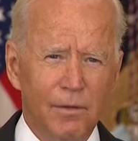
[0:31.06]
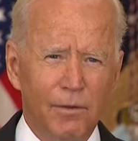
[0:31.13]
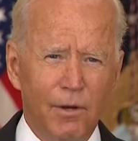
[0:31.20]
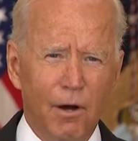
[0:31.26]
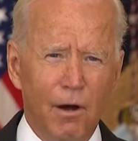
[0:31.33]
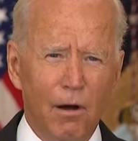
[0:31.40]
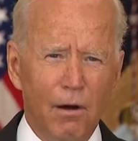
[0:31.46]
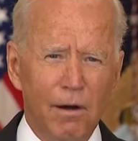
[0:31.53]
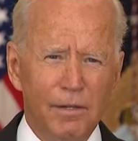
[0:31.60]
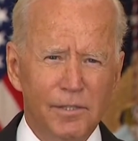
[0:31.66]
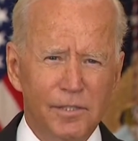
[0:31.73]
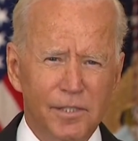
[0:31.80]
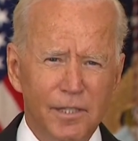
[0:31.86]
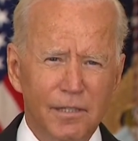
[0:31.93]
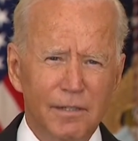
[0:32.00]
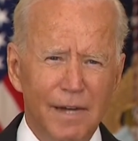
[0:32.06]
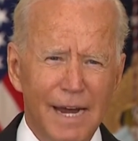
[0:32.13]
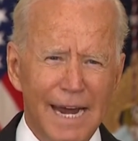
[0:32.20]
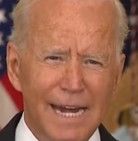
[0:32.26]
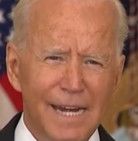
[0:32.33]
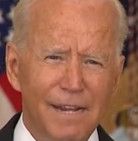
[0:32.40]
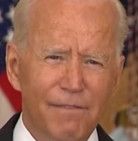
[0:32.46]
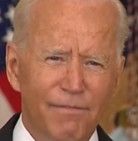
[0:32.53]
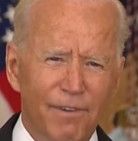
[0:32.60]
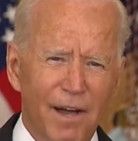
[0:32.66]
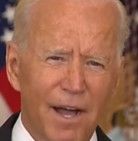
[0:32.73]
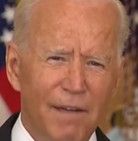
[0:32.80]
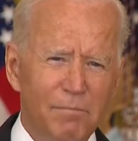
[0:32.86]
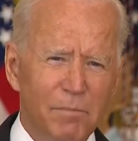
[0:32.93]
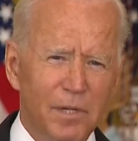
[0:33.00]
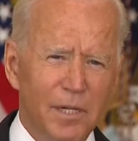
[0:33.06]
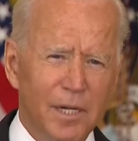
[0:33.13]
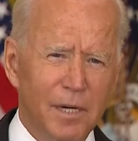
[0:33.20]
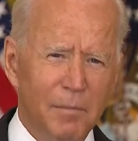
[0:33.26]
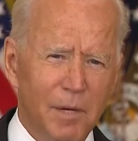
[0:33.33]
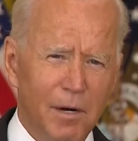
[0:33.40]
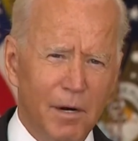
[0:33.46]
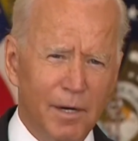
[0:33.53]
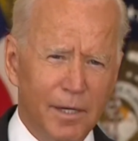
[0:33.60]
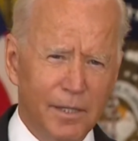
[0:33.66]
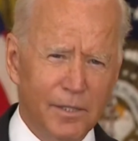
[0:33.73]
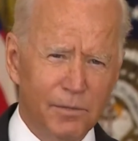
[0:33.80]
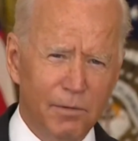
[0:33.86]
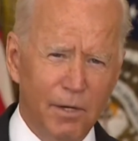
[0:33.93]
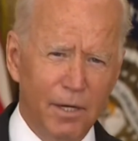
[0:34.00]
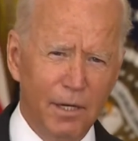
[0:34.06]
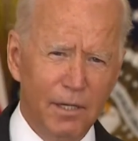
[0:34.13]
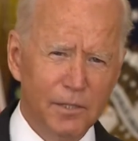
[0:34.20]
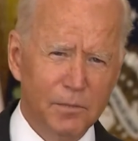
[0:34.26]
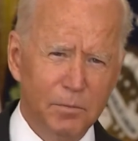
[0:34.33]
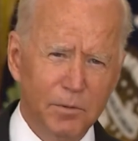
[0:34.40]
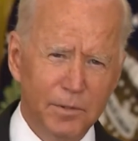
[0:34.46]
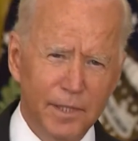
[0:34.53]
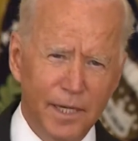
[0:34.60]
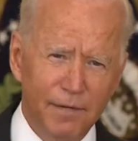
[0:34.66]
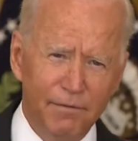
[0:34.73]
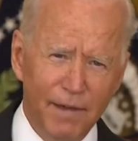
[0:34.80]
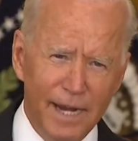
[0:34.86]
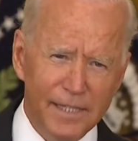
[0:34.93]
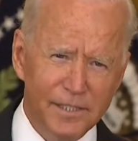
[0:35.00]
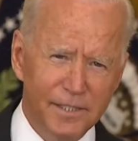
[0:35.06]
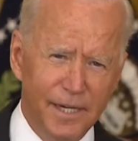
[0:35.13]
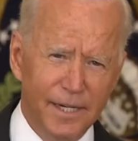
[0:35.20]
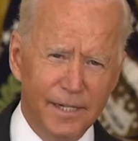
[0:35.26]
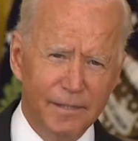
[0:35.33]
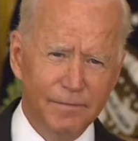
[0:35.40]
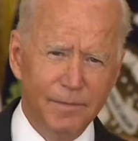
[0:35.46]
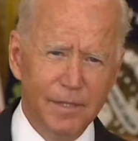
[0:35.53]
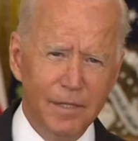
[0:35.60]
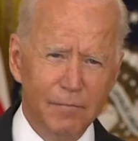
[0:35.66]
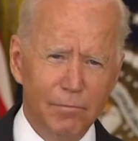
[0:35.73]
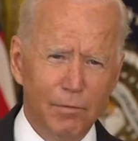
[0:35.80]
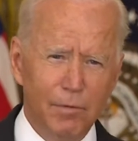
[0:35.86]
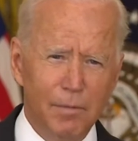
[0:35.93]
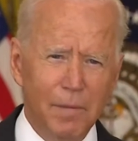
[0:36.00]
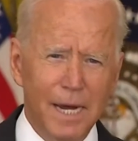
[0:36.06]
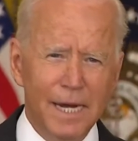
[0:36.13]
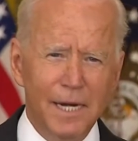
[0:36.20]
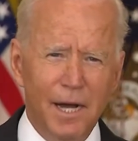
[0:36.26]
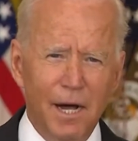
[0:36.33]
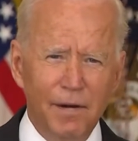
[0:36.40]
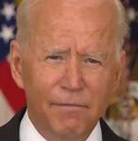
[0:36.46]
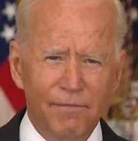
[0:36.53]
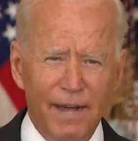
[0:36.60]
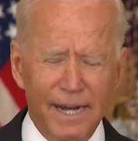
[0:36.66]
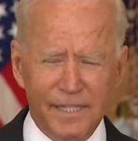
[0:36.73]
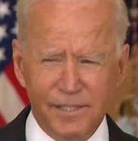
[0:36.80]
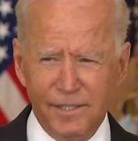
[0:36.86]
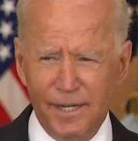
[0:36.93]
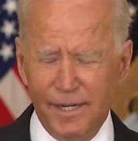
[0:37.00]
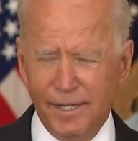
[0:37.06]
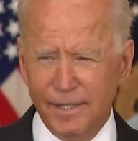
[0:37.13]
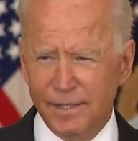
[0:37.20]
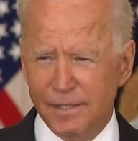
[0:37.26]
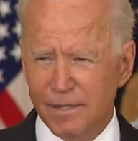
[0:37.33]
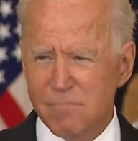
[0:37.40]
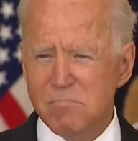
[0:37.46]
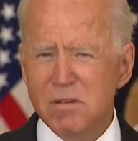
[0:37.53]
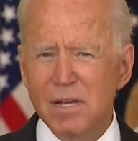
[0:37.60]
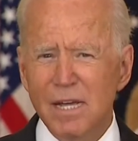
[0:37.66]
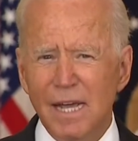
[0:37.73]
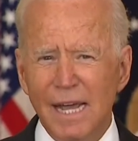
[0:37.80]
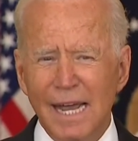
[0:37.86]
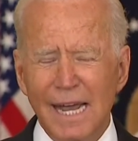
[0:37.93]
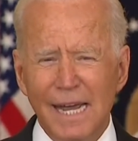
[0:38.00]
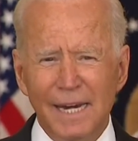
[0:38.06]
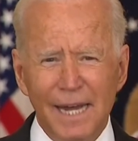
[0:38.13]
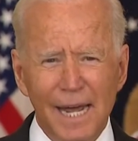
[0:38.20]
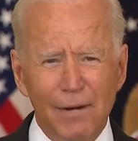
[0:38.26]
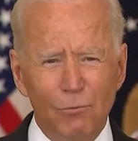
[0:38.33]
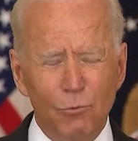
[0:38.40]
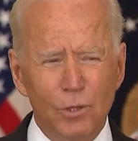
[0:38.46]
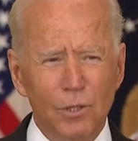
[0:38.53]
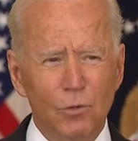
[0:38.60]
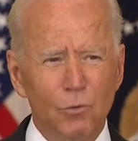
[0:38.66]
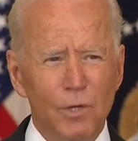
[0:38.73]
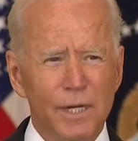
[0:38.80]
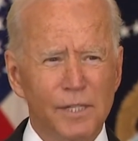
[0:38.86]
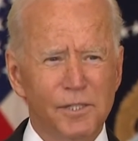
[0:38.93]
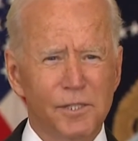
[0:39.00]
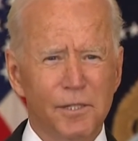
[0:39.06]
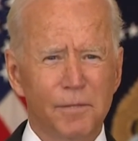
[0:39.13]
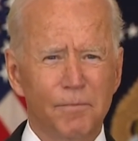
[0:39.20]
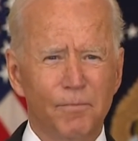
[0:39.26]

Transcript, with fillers: There are still eighty-five million Americans who are eligible to get vaccinated or remain unvaccinated and at real risk.